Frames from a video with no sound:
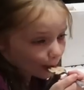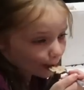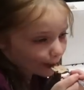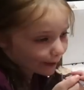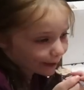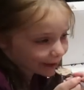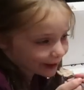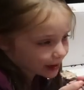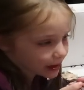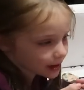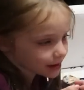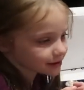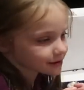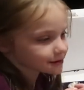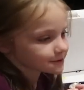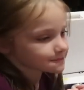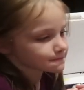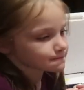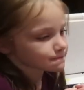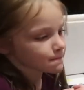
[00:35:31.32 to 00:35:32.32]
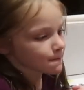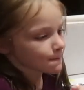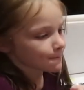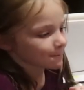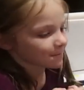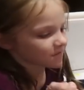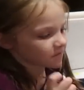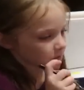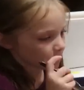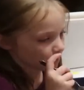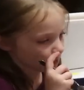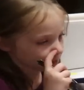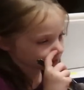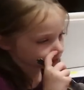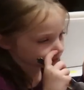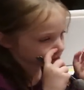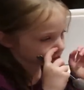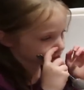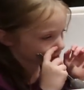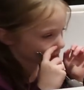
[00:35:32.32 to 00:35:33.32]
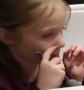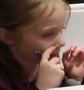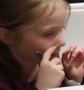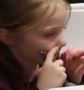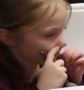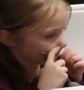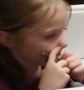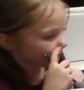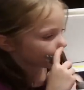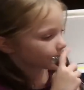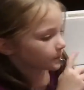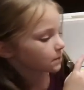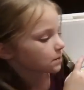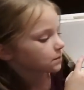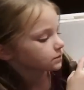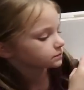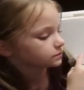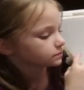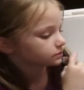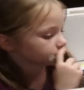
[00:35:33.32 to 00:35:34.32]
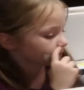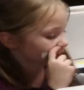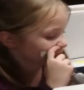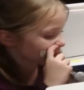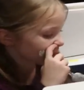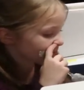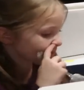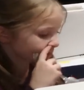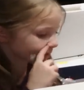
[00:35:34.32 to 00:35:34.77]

just fill up our freezer. With a bunch of weight reduction. If you